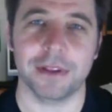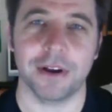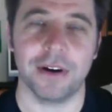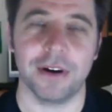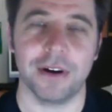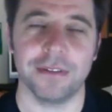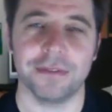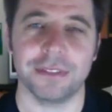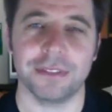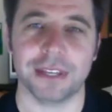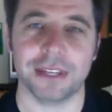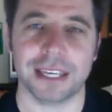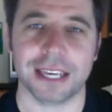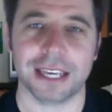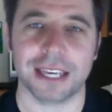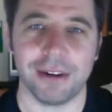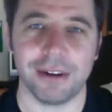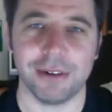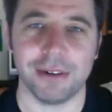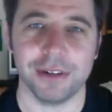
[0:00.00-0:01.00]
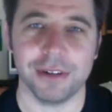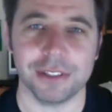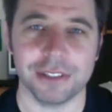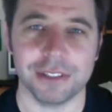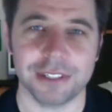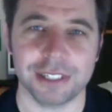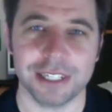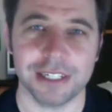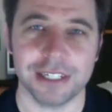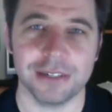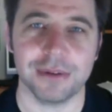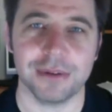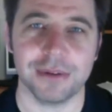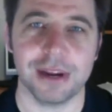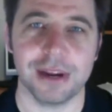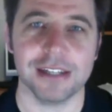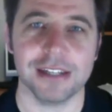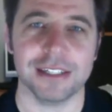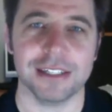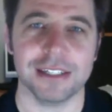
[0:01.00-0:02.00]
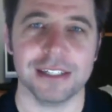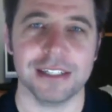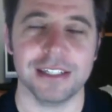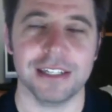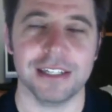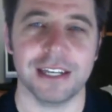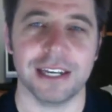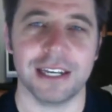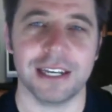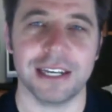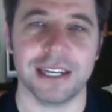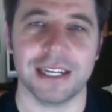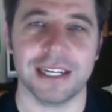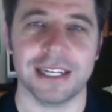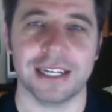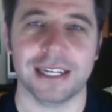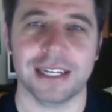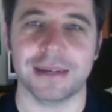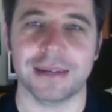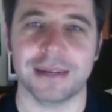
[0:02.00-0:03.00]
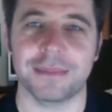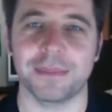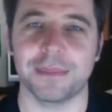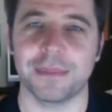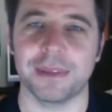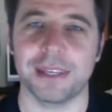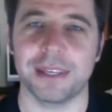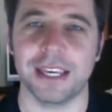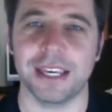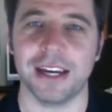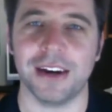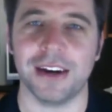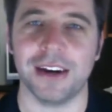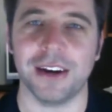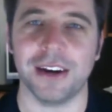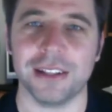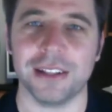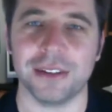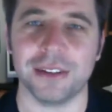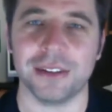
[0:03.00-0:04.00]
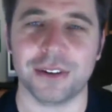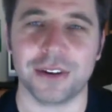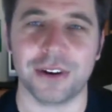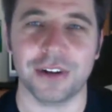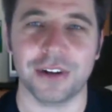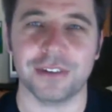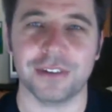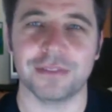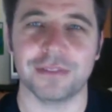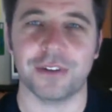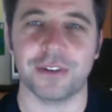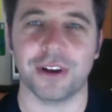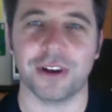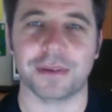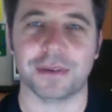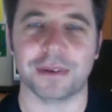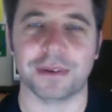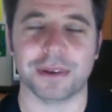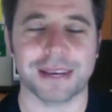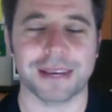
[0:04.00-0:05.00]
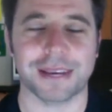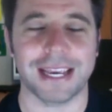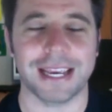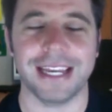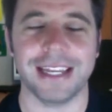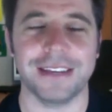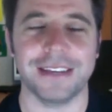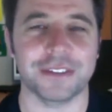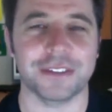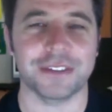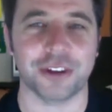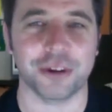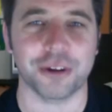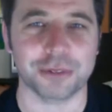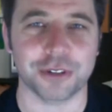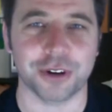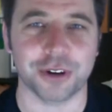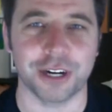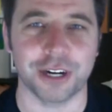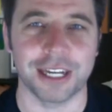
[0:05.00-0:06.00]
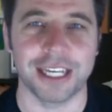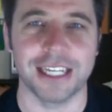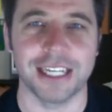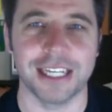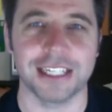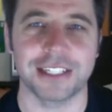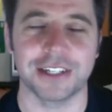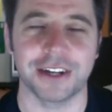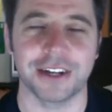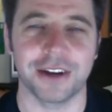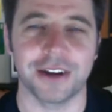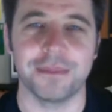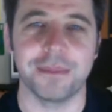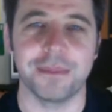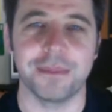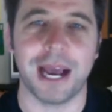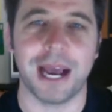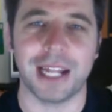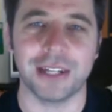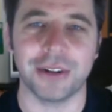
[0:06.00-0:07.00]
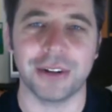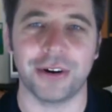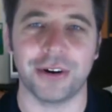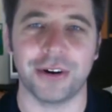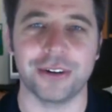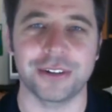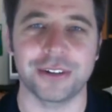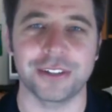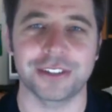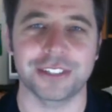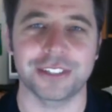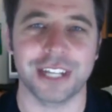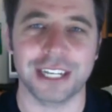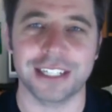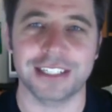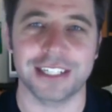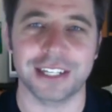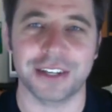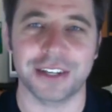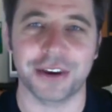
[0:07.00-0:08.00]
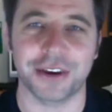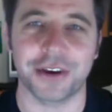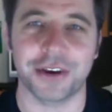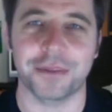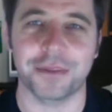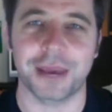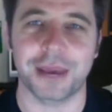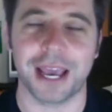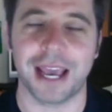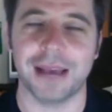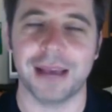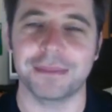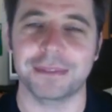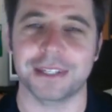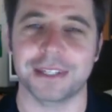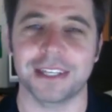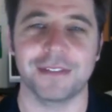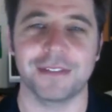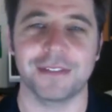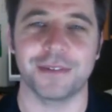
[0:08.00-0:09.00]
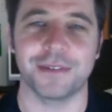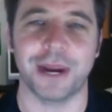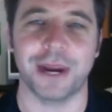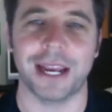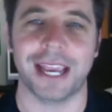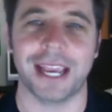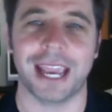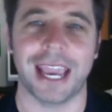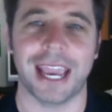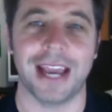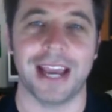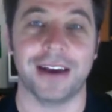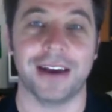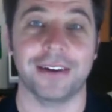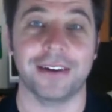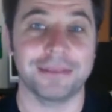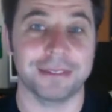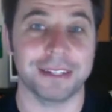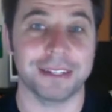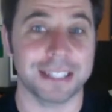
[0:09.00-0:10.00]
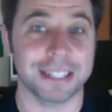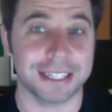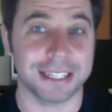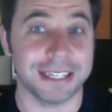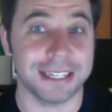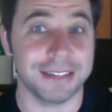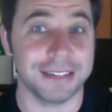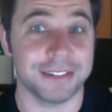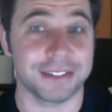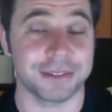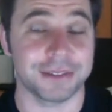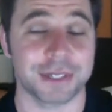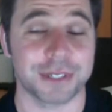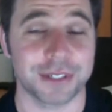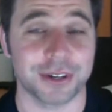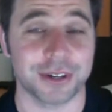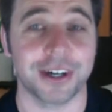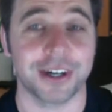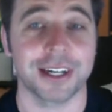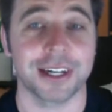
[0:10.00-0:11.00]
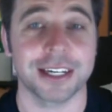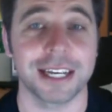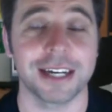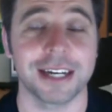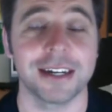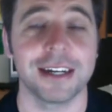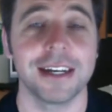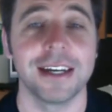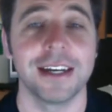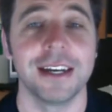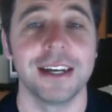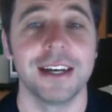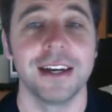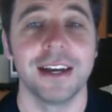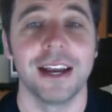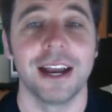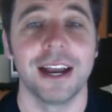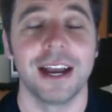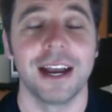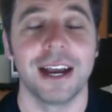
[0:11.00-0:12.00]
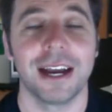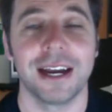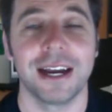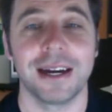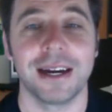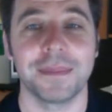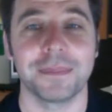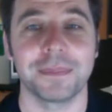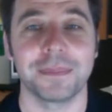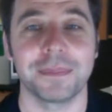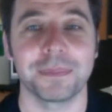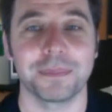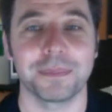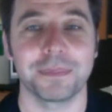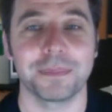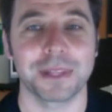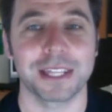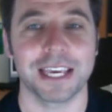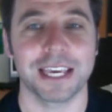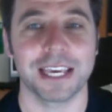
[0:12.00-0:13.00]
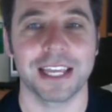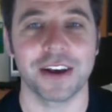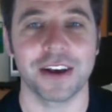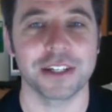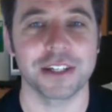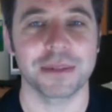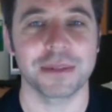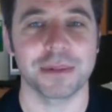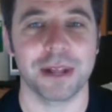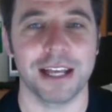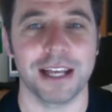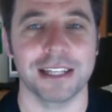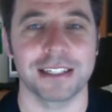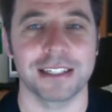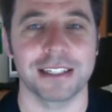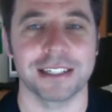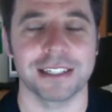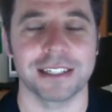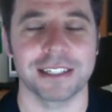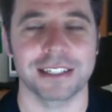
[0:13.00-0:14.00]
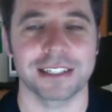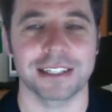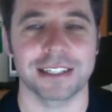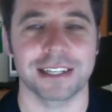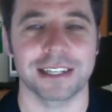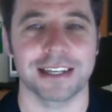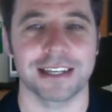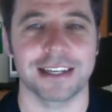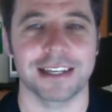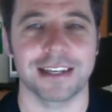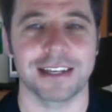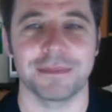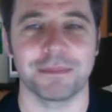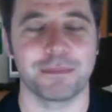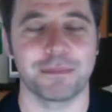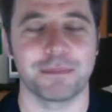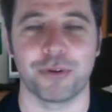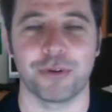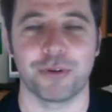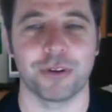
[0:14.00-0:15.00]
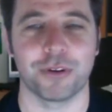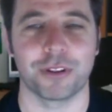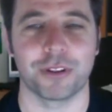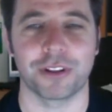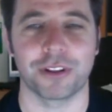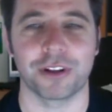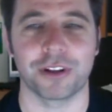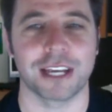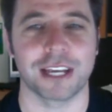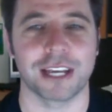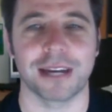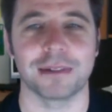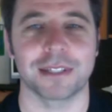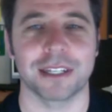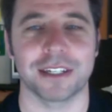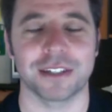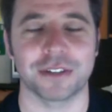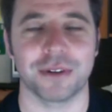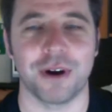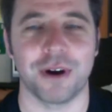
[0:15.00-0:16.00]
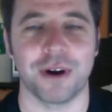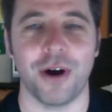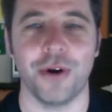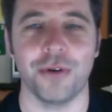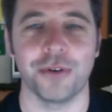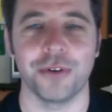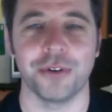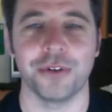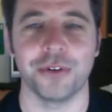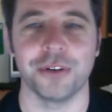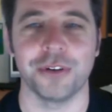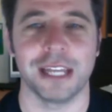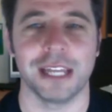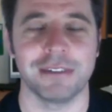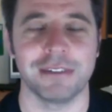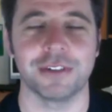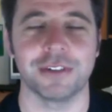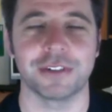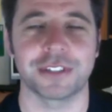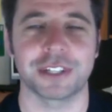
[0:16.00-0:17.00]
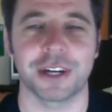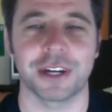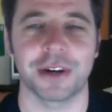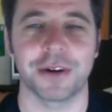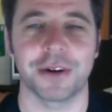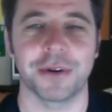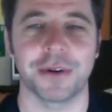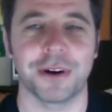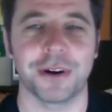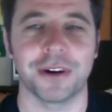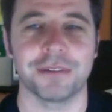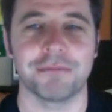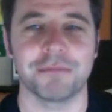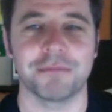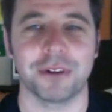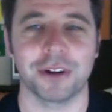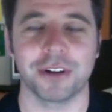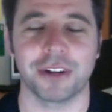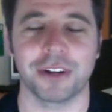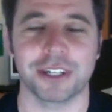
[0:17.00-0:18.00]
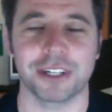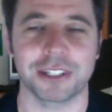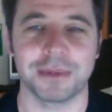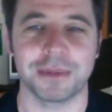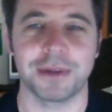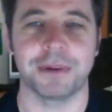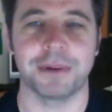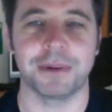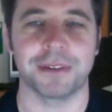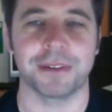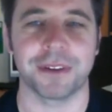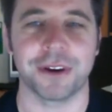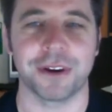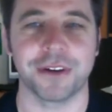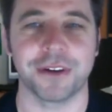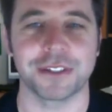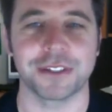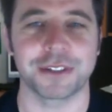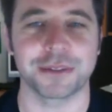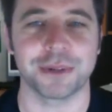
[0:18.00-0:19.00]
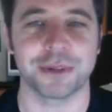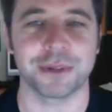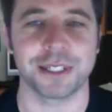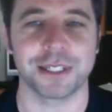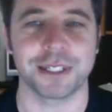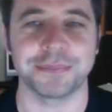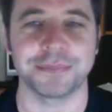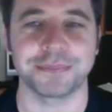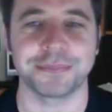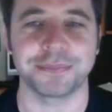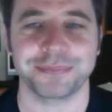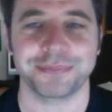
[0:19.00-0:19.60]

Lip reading: Of the current generation, yeah, I kind of like any of the top Chinese, you know, Ma Long, Zhang Jike, perhaps, even Wang Hao, then even is retired now. But yeah, those players have just brought the table tennis to a whole new level, so I'd like to meet one of those as well.